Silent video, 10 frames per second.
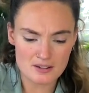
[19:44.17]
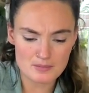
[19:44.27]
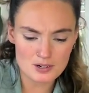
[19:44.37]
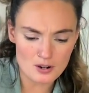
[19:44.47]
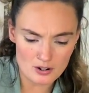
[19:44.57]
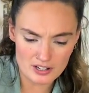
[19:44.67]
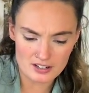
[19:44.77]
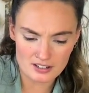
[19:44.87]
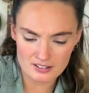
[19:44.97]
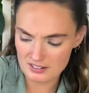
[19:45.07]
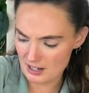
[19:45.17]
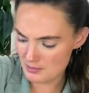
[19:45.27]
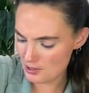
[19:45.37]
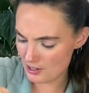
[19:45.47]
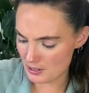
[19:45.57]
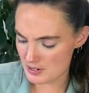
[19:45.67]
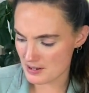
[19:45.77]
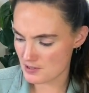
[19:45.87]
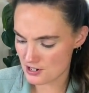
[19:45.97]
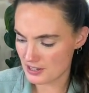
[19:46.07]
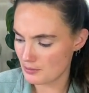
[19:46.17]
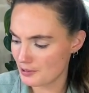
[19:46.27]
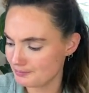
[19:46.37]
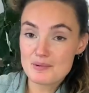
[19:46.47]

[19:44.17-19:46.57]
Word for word: I'm not gonna I'm not going to attempt to do that one.